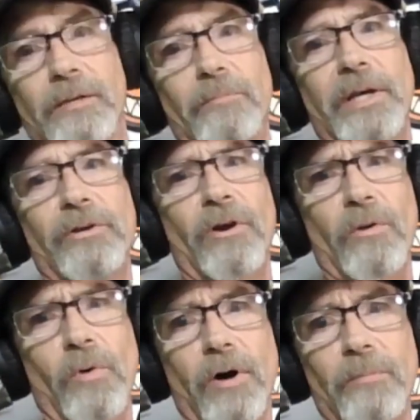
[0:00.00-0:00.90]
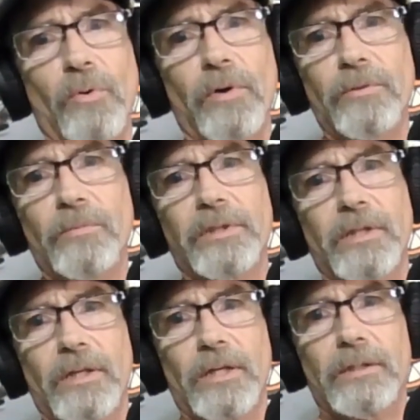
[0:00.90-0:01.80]
narwhal board with
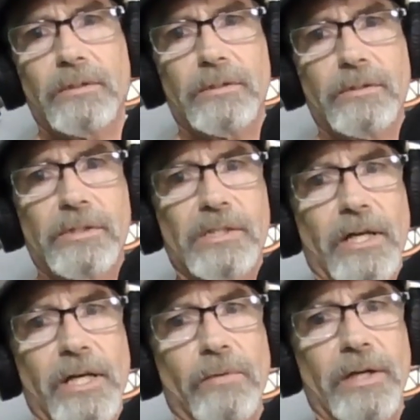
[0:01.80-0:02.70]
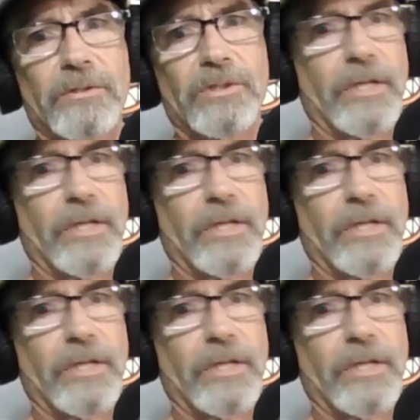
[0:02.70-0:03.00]
the slide rails on